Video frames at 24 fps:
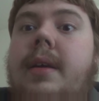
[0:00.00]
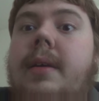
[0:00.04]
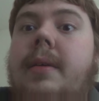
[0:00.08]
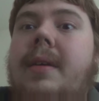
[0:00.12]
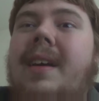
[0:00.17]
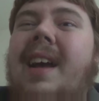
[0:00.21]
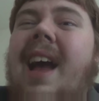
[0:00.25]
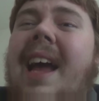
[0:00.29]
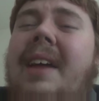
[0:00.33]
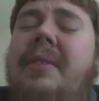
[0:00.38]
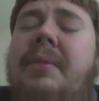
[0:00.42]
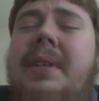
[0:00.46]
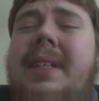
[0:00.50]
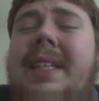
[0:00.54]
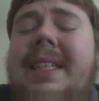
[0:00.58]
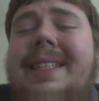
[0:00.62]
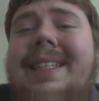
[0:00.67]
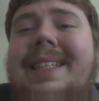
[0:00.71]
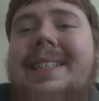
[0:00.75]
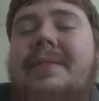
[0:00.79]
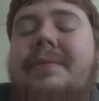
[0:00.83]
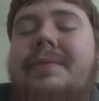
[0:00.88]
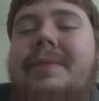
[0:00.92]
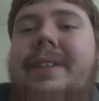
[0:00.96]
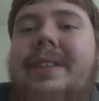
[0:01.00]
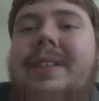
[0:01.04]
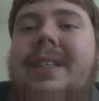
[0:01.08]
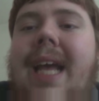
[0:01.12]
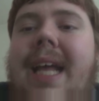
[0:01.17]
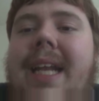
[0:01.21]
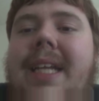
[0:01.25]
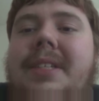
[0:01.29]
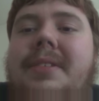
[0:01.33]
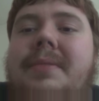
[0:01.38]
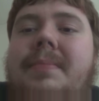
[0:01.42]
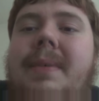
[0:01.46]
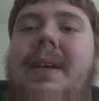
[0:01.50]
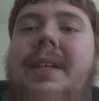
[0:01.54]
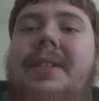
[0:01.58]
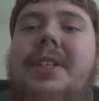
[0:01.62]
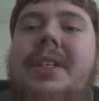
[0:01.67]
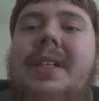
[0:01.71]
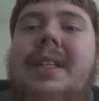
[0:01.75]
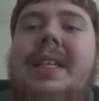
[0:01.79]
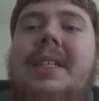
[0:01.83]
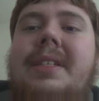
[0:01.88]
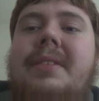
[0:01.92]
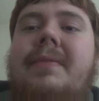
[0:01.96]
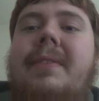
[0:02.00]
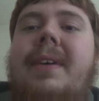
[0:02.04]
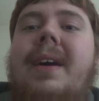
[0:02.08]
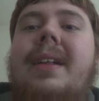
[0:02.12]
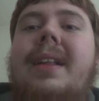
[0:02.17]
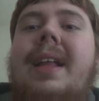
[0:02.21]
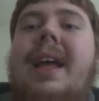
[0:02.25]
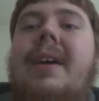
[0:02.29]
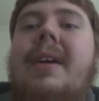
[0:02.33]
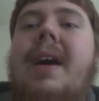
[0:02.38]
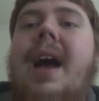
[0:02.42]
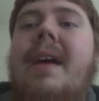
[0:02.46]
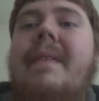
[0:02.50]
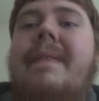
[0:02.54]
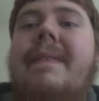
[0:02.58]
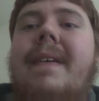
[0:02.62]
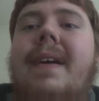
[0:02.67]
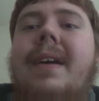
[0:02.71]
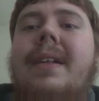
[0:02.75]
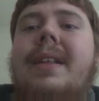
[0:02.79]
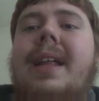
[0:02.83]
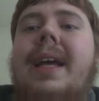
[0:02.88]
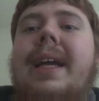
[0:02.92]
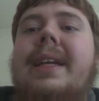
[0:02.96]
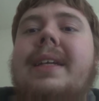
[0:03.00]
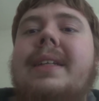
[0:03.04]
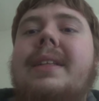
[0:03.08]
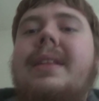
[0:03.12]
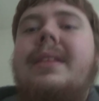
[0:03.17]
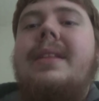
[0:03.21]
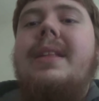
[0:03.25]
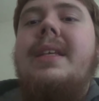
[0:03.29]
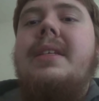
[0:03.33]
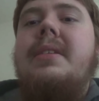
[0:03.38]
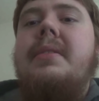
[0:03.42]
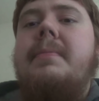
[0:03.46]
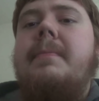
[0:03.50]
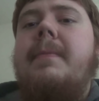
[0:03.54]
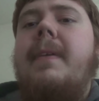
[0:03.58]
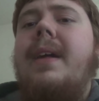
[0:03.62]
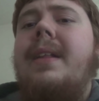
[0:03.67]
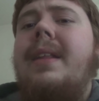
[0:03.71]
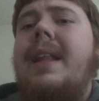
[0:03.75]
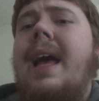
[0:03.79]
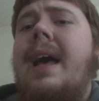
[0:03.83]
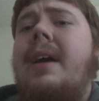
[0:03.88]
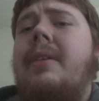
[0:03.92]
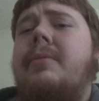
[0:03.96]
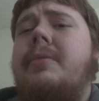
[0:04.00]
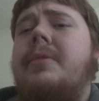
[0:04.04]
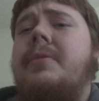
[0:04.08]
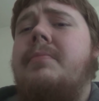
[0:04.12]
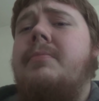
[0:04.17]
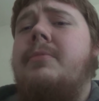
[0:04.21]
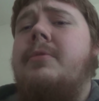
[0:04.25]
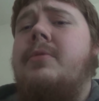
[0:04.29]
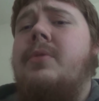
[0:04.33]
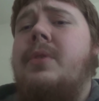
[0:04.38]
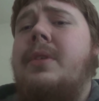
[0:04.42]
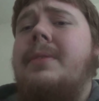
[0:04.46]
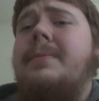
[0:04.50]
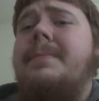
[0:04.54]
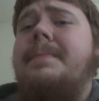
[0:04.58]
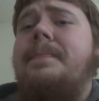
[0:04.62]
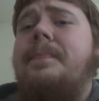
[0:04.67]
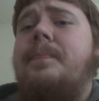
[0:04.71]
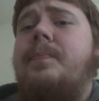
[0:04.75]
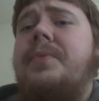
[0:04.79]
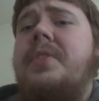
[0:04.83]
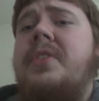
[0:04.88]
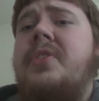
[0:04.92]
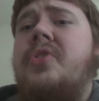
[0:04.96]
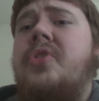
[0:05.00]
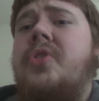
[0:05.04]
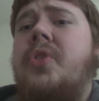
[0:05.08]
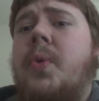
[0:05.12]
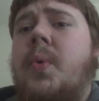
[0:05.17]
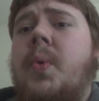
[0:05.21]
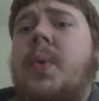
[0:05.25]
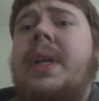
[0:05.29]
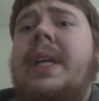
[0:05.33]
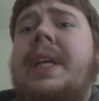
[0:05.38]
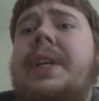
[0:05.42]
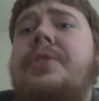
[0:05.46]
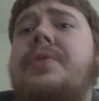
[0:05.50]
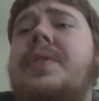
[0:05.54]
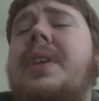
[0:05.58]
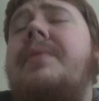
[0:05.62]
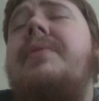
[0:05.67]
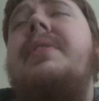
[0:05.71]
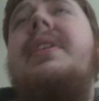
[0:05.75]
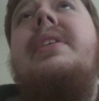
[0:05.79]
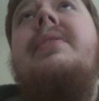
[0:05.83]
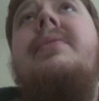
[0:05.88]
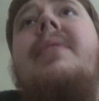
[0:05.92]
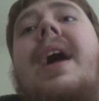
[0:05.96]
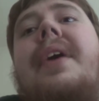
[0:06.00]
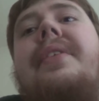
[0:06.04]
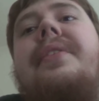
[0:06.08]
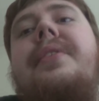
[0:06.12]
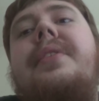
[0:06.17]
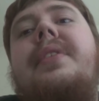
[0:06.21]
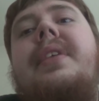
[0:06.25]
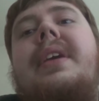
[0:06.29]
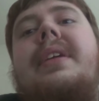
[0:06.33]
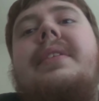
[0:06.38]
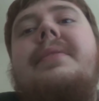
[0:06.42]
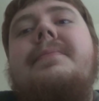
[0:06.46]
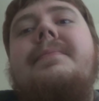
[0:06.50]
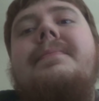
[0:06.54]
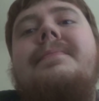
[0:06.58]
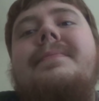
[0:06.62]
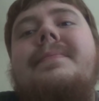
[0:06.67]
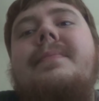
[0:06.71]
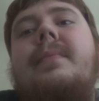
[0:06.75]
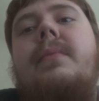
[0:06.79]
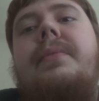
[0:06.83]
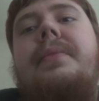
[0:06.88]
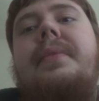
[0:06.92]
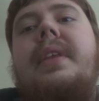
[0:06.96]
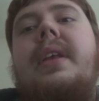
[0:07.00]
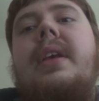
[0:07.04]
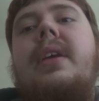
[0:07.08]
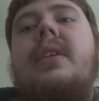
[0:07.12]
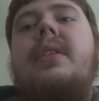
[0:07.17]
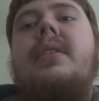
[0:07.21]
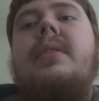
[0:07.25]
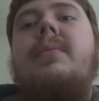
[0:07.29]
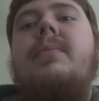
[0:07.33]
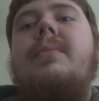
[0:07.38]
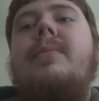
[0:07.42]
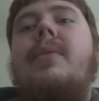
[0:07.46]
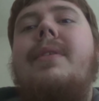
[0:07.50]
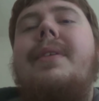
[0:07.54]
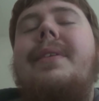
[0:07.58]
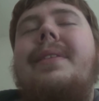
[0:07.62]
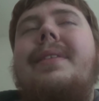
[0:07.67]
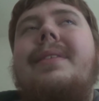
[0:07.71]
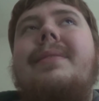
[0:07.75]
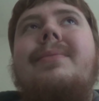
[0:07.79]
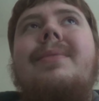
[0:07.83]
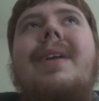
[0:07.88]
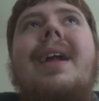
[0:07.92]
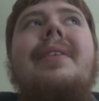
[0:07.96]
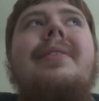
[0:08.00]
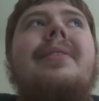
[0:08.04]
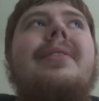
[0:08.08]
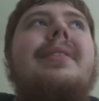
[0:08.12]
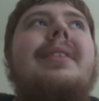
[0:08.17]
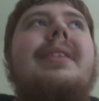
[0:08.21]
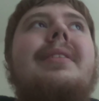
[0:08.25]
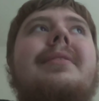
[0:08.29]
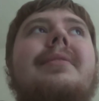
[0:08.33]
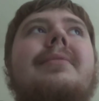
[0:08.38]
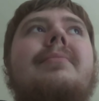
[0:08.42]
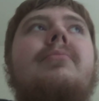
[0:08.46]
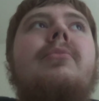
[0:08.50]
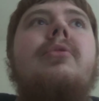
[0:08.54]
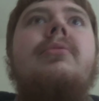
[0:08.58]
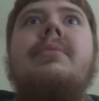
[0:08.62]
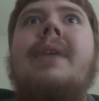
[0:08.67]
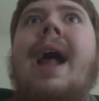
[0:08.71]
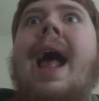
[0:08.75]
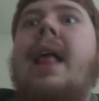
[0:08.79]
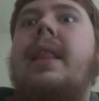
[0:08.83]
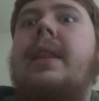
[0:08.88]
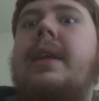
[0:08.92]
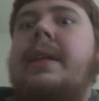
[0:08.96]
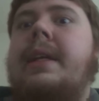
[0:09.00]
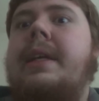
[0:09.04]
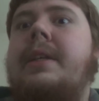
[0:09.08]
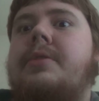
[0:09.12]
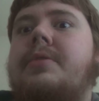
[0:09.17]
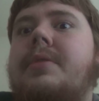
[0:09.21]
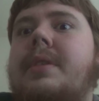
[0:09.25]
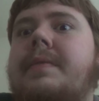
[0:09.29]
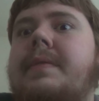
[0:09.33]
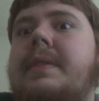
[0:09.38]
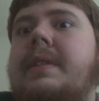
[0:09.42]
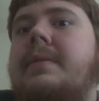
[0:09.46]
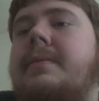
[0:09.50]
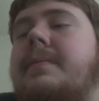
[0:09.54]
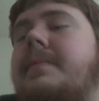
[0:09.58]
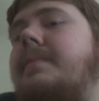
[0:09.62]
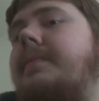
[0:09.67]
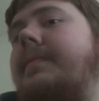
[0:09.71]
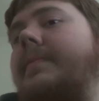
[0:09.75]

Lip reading: I really didn't feel that as much in this Fallout. I felt like this Fallout was more story driven rather than morality driven.